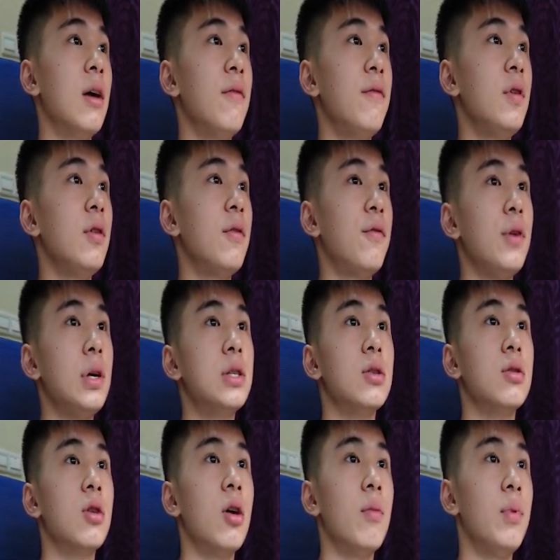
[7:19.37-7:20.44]
Feel free to
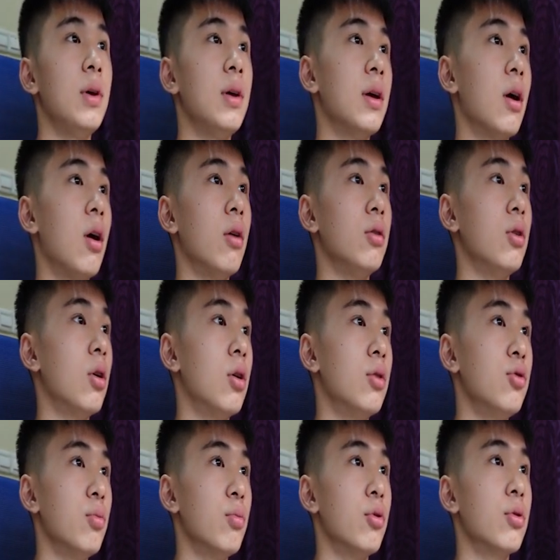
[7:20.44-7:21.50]
copy it on your
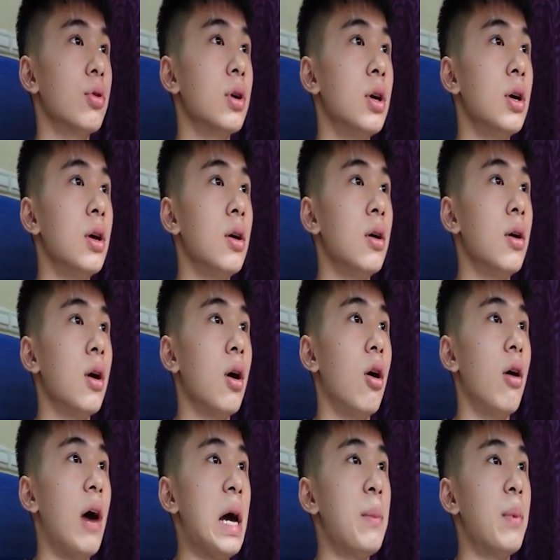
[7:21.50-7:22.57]
notebook
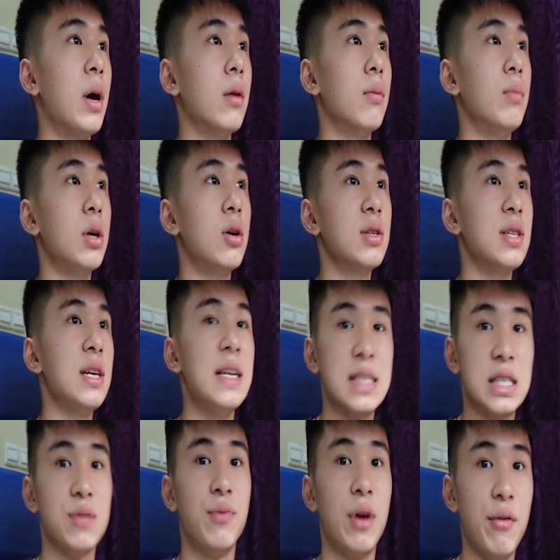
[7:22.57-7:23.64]
or iPad because
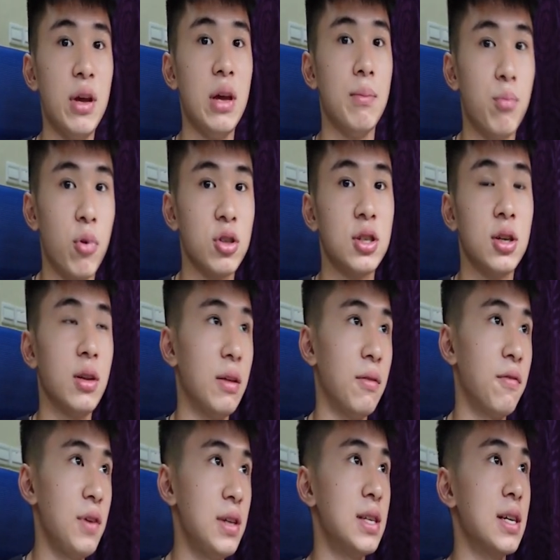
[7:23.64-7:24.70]
it's very important in
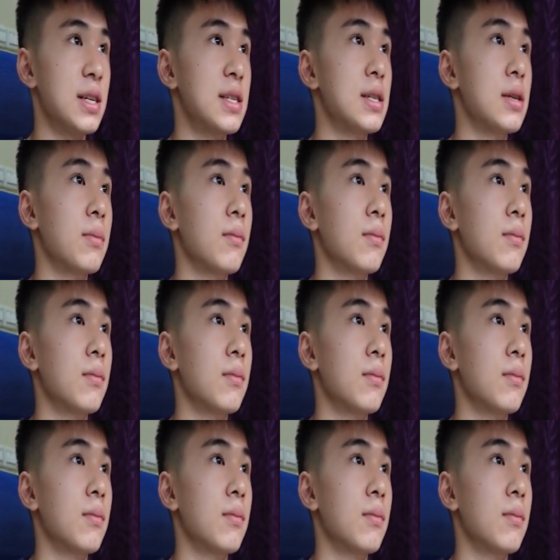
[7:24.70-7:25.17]
physics.